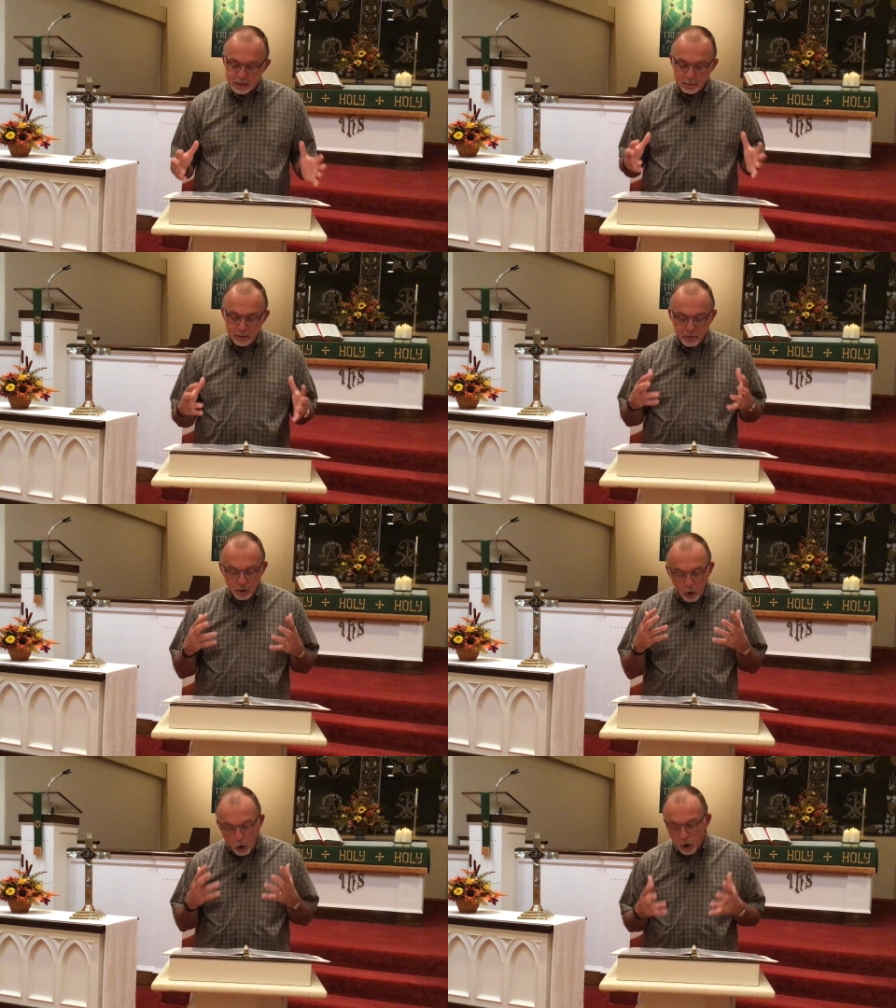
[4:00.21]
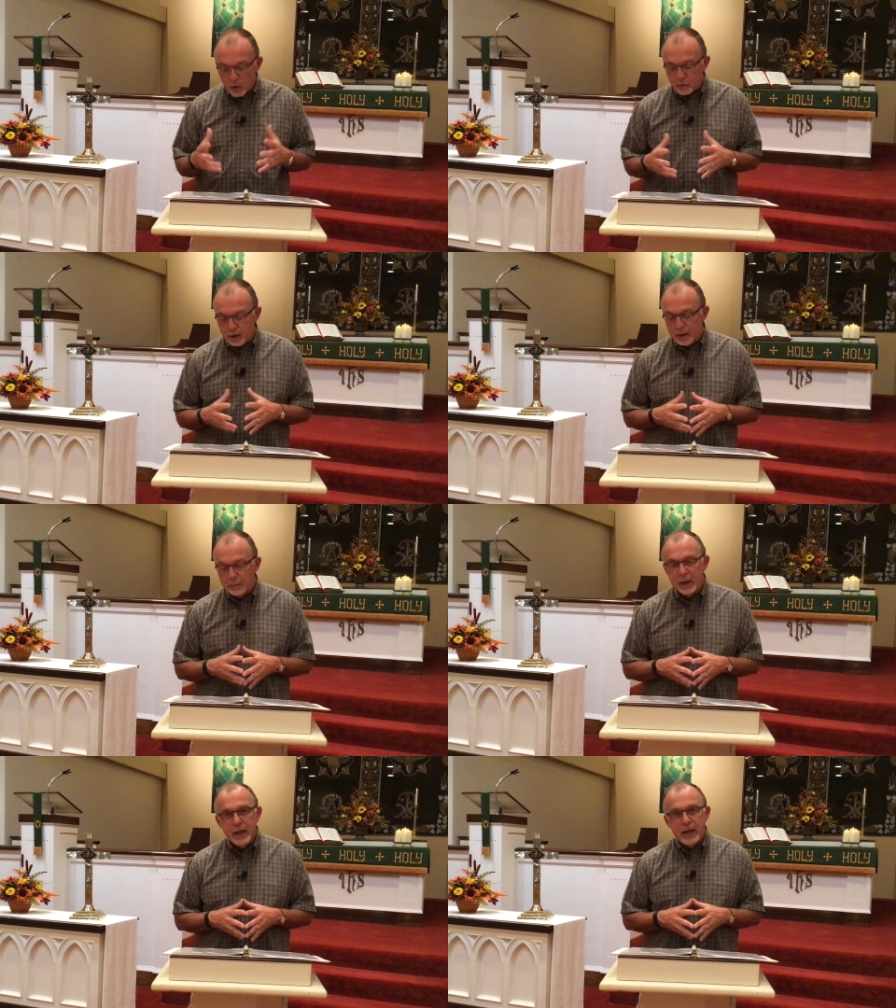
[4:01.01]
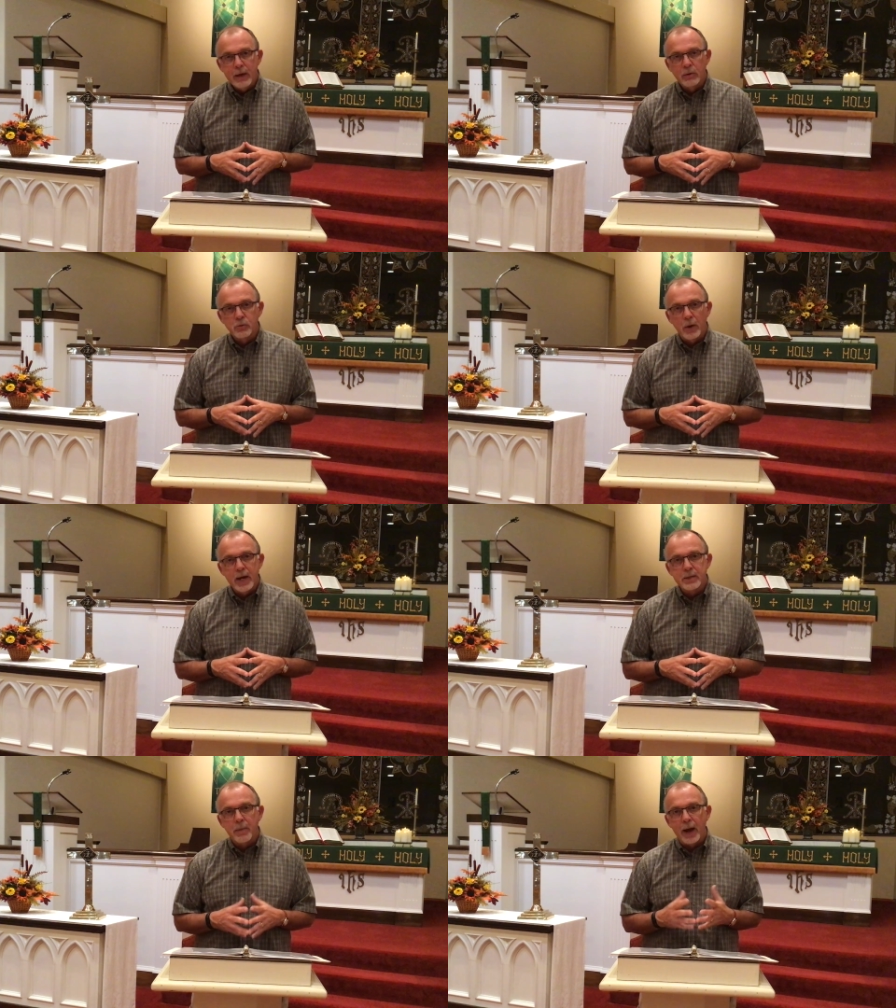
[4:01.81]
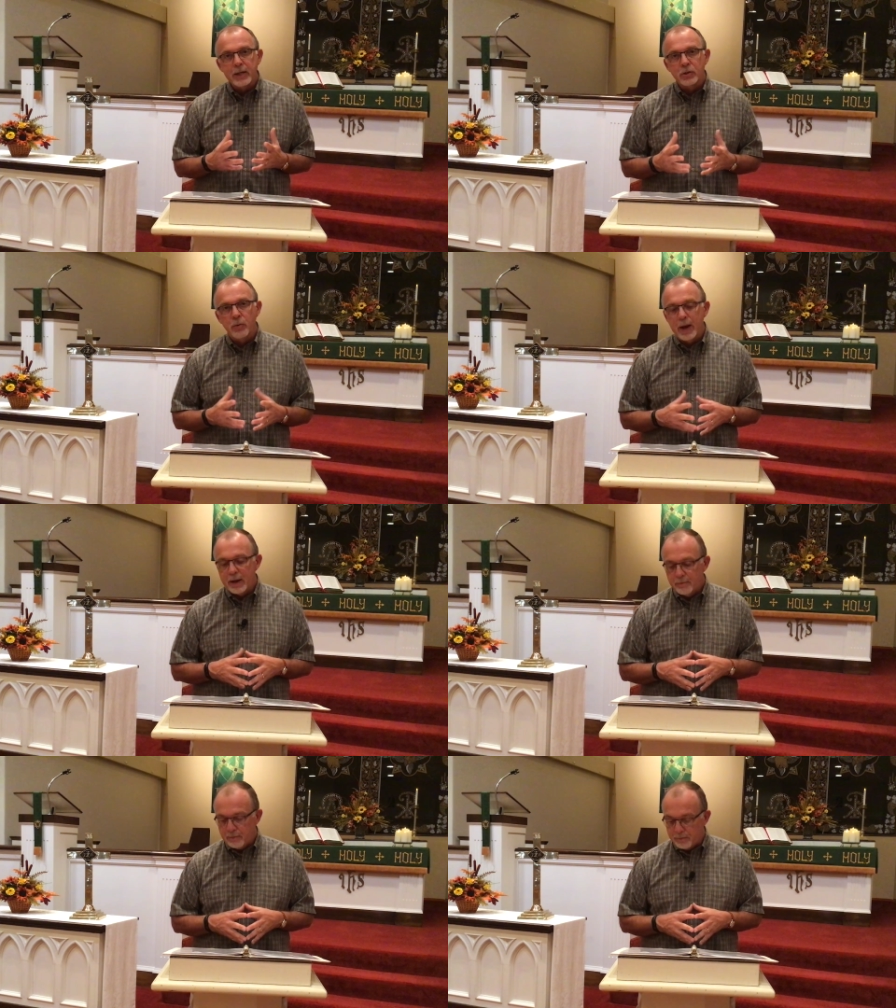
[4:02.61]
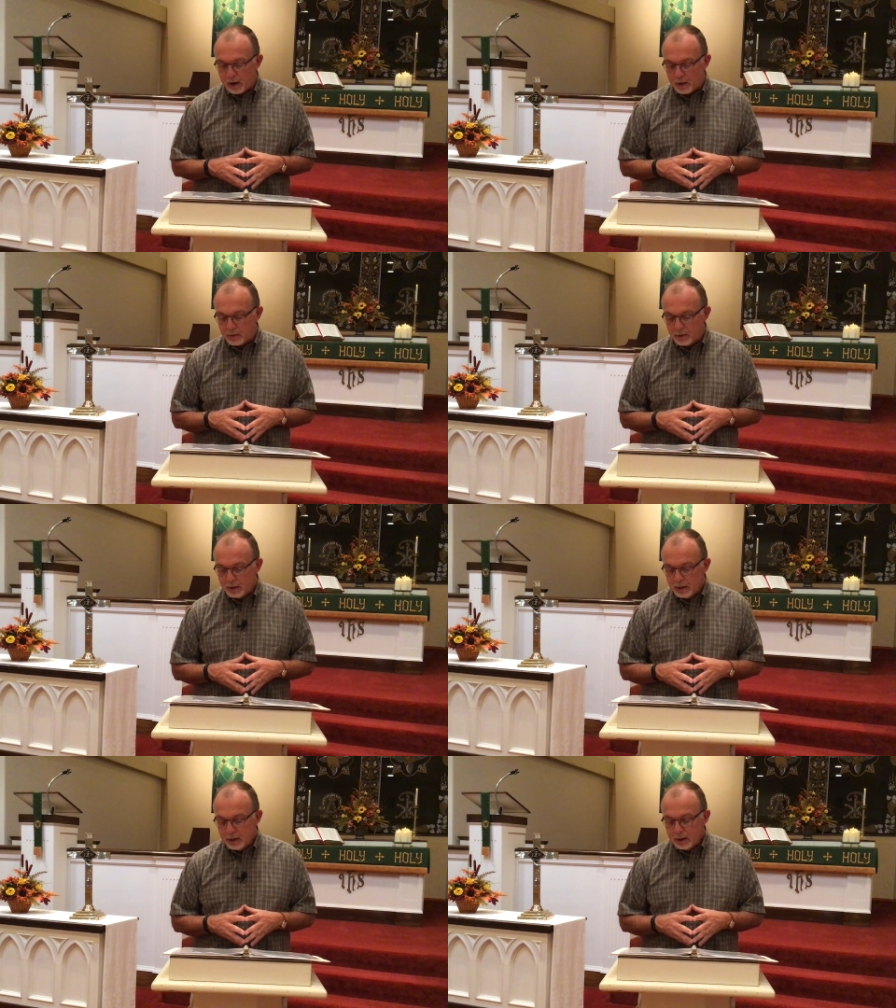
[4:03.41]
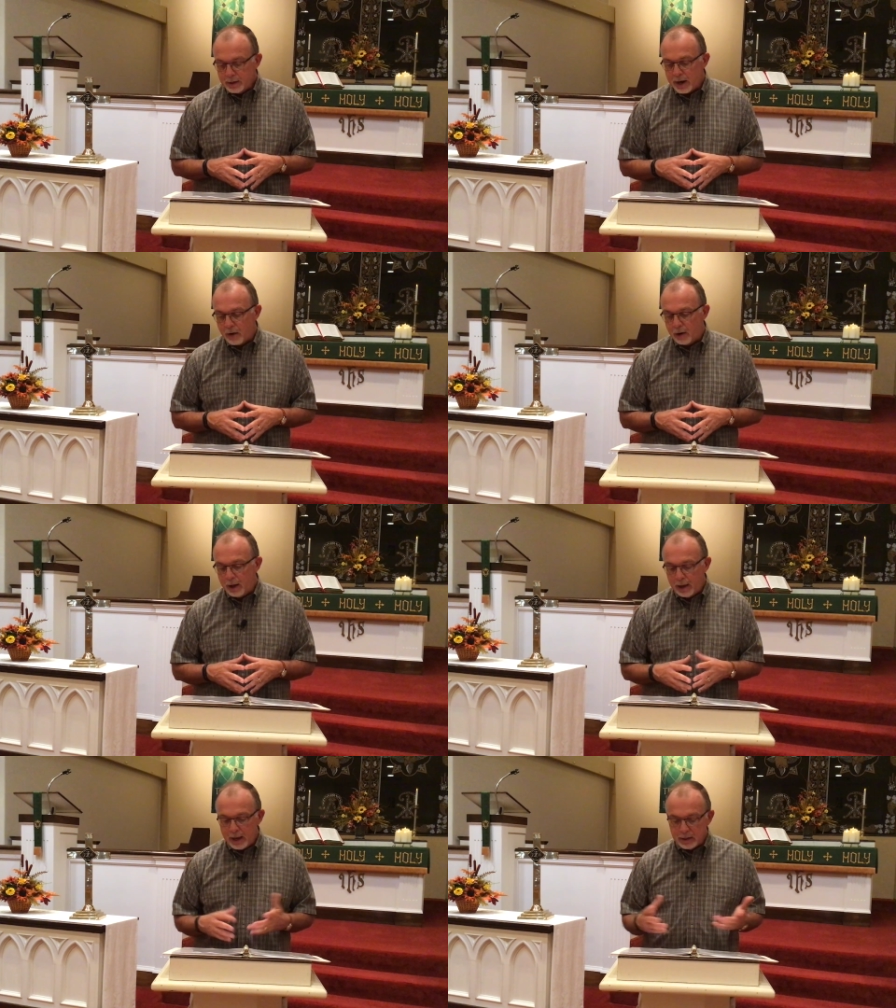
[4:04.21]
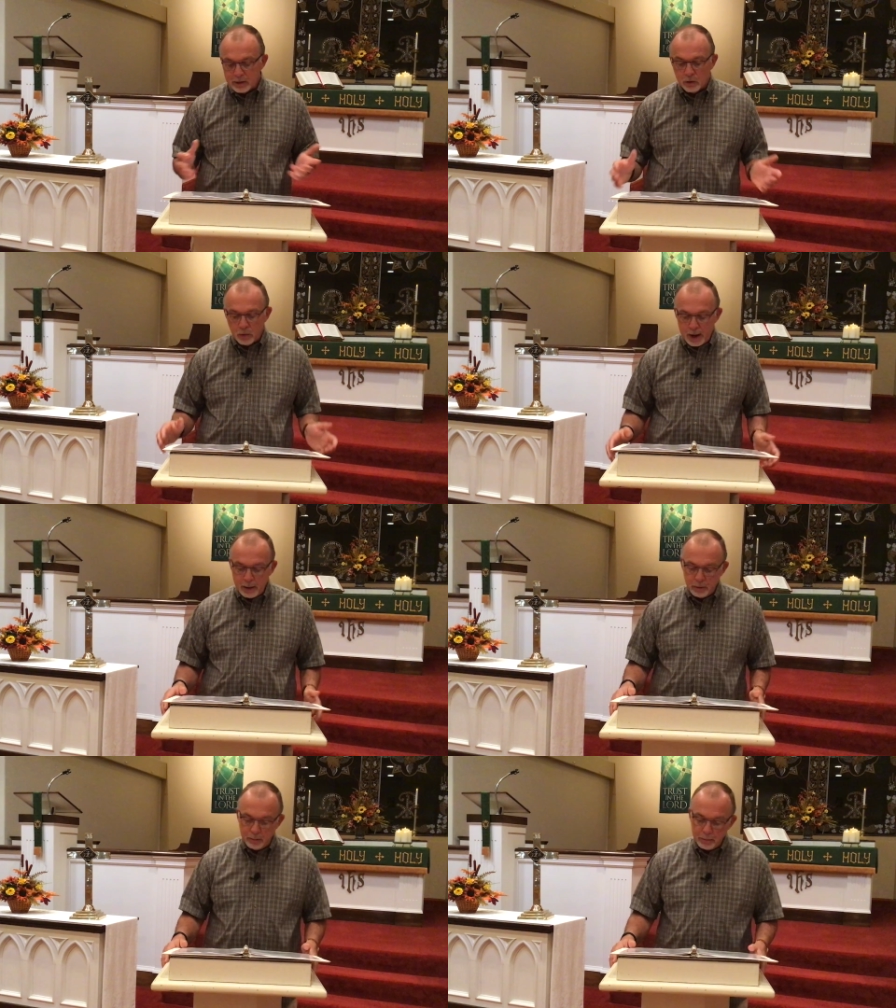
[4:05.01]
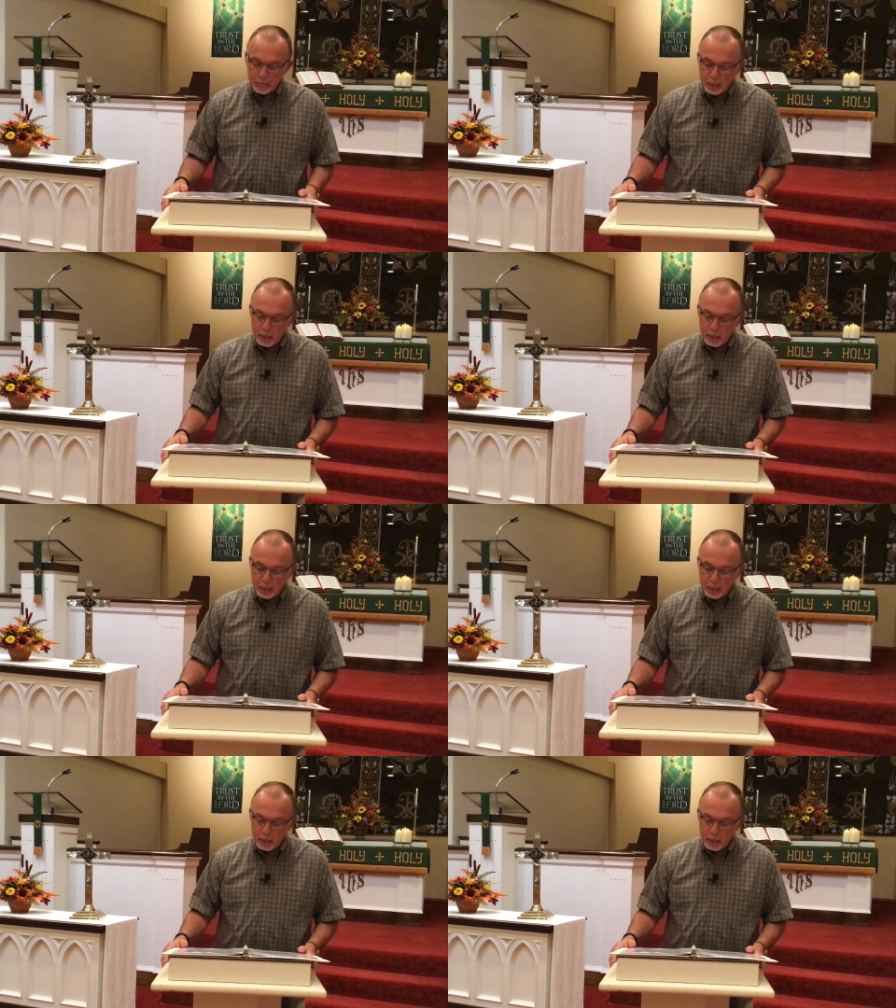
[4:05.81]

have been very hard for him, he was raised by his grandfather, Terah, and his uncle Abram,